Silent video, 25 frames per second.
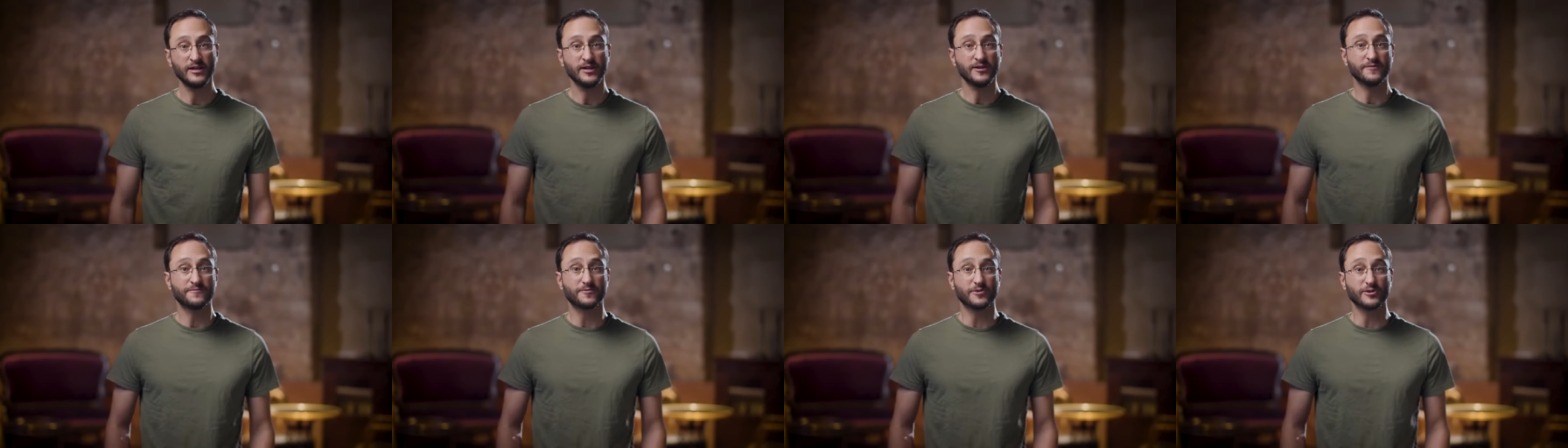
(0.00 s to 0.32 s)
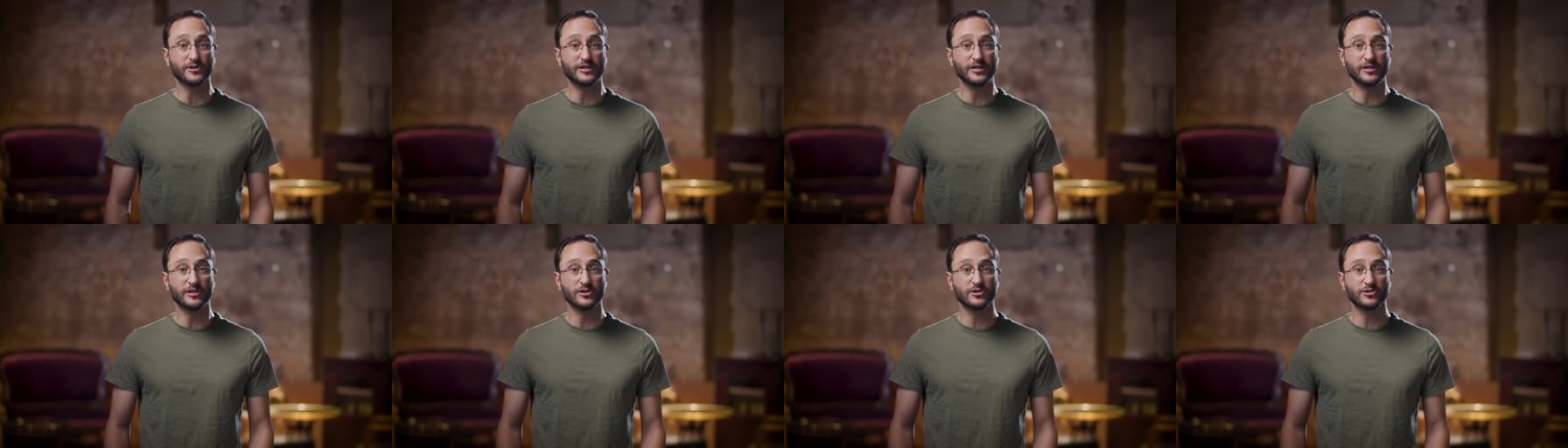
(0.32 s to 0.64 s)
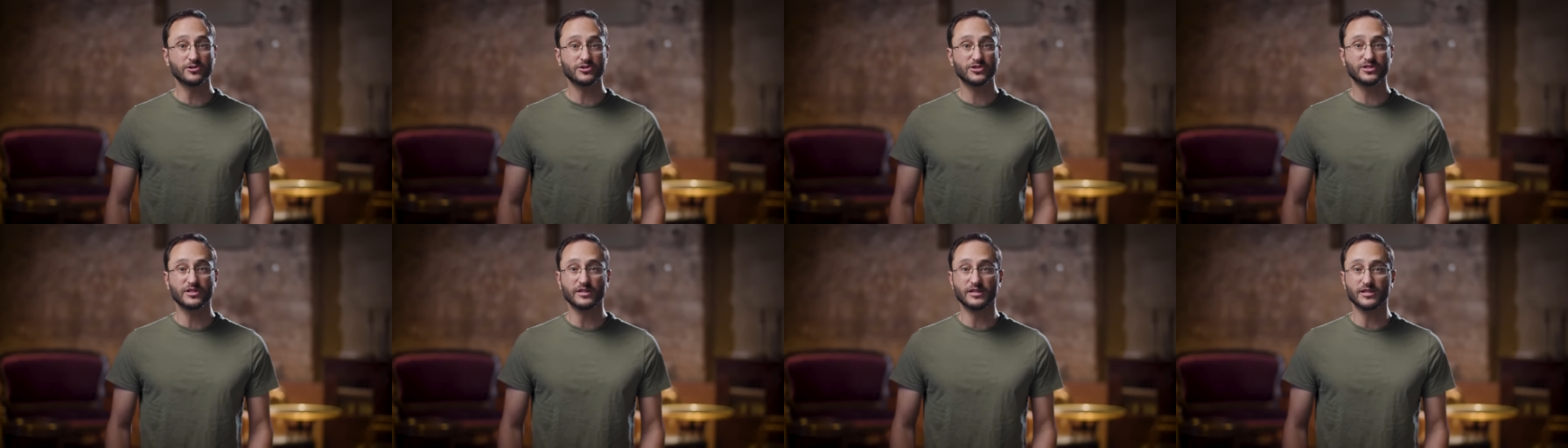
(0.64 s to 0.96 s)
For
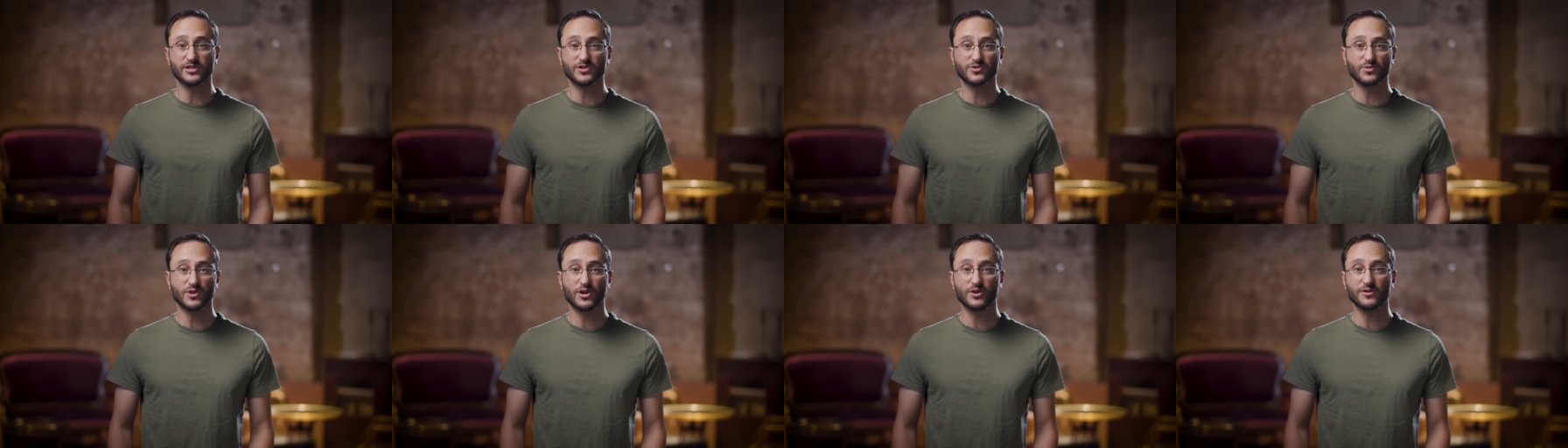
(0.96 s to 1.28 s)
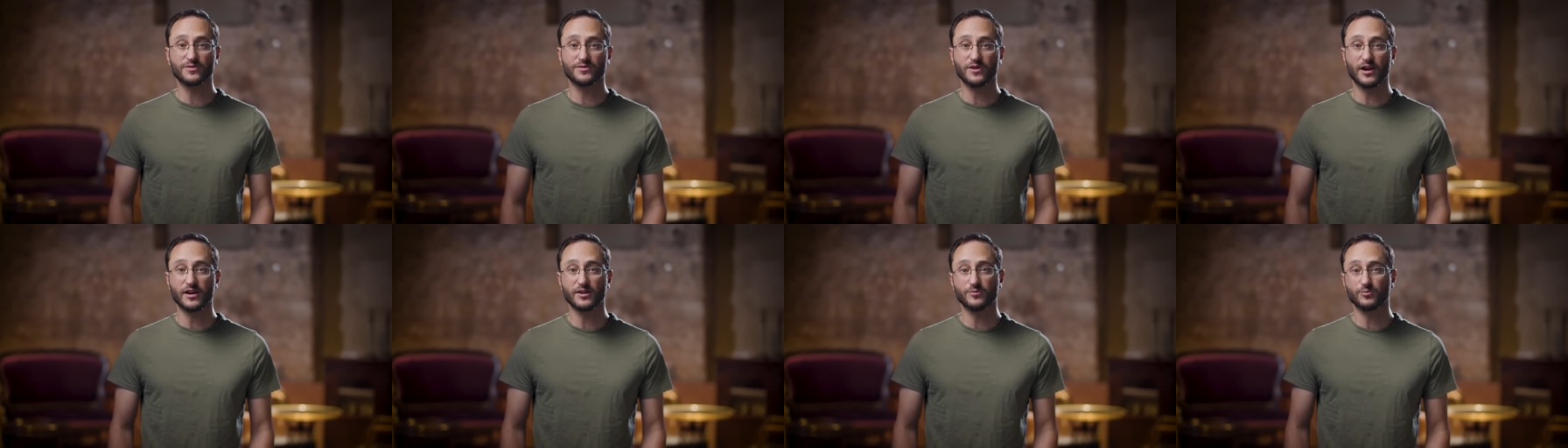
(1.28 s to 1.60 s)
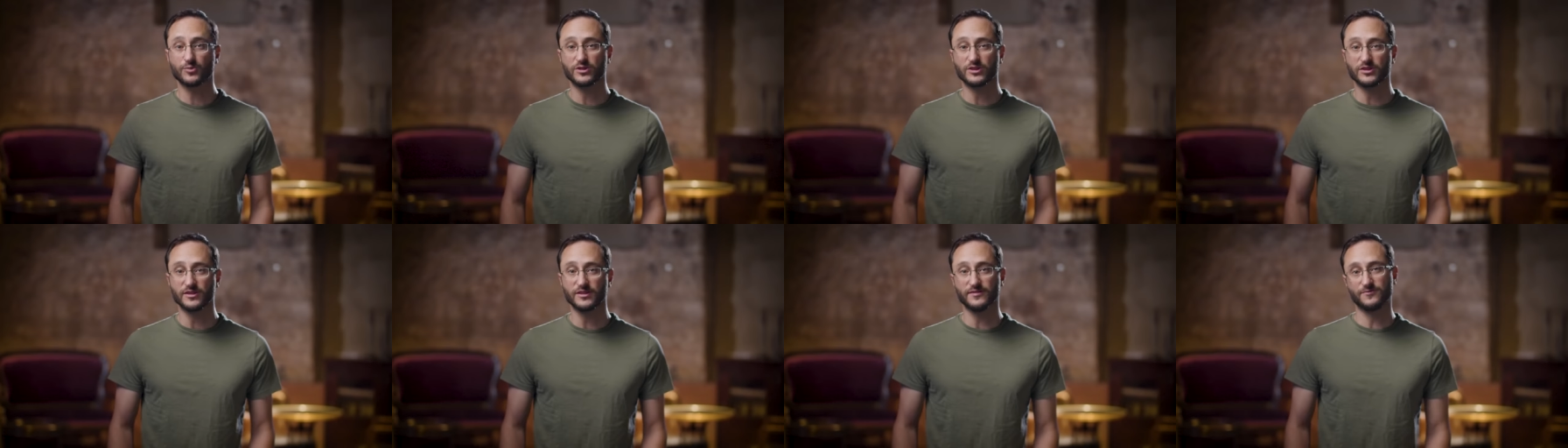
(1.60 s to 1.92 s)
years, Israel thought it
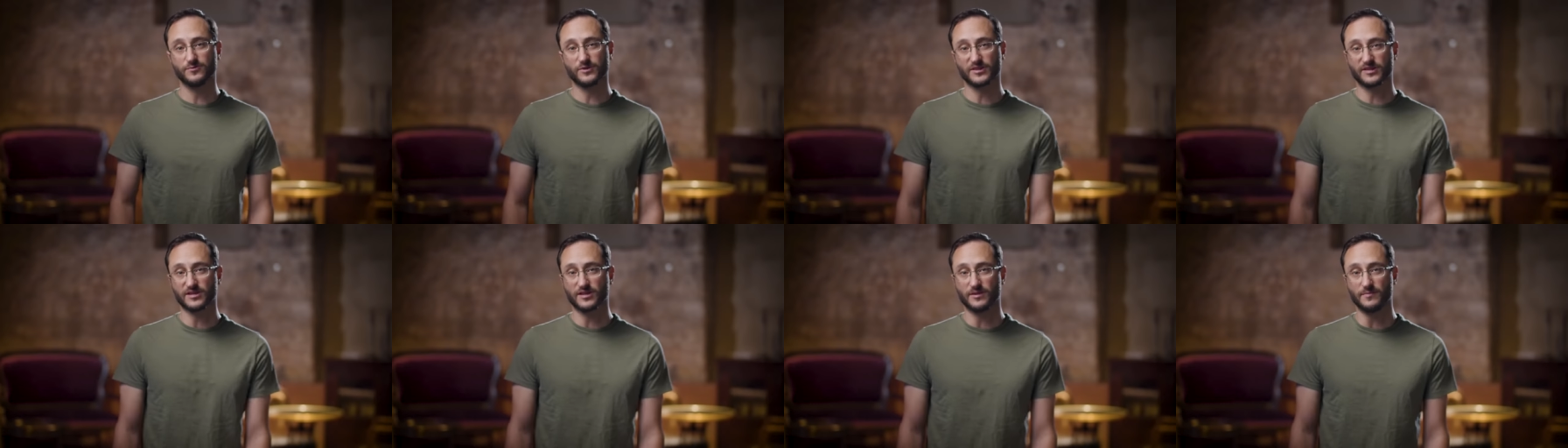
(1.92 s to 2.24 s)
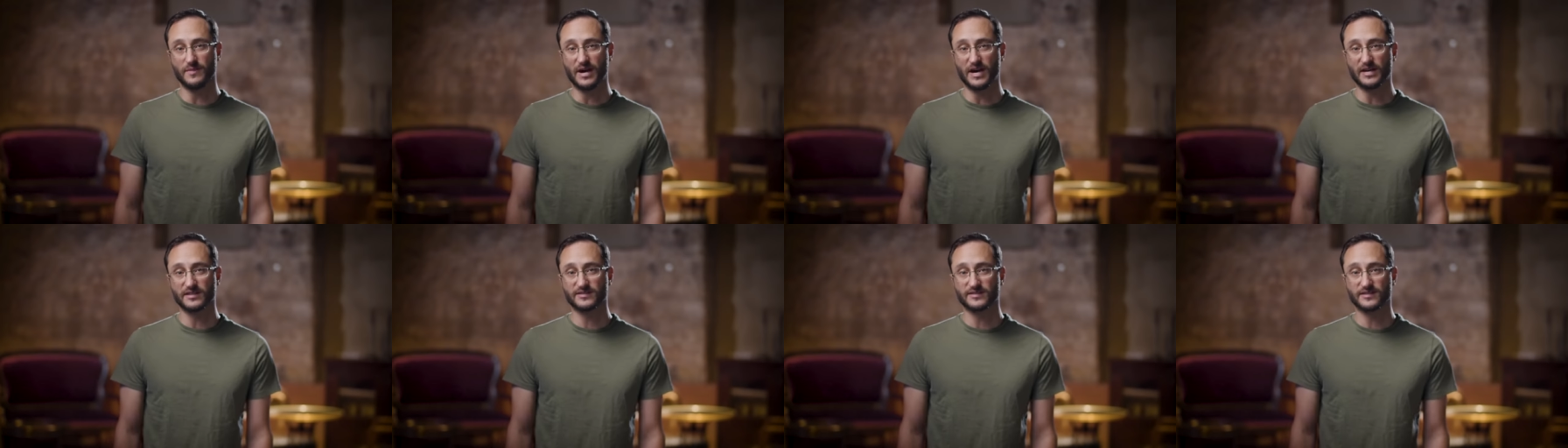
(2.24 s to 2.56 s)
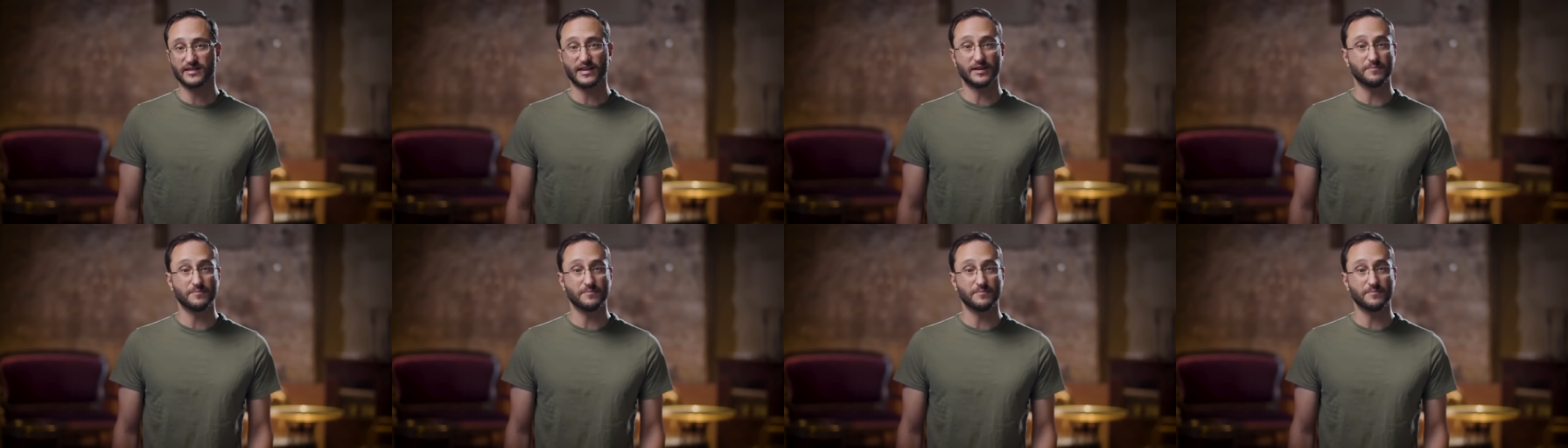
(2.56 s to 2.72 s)
would live with Hamas